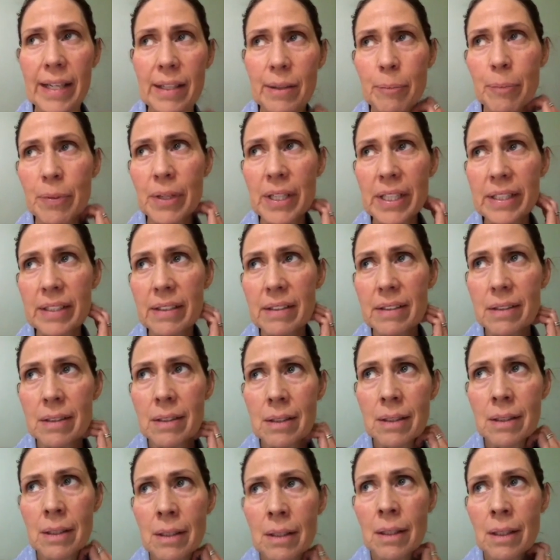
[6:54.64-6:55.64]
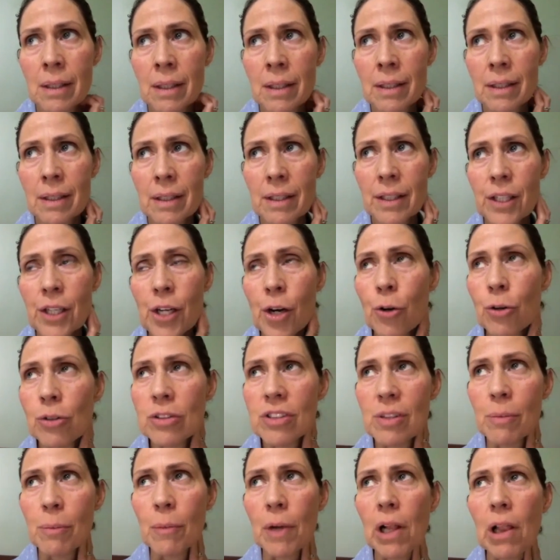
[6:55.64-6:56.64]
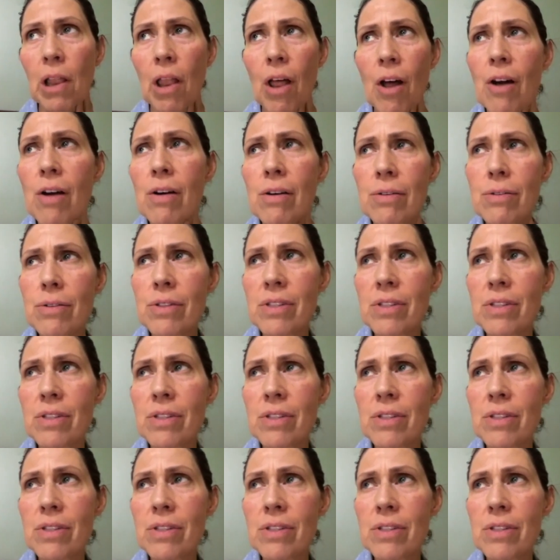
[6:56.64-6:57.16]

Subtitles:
but some clothes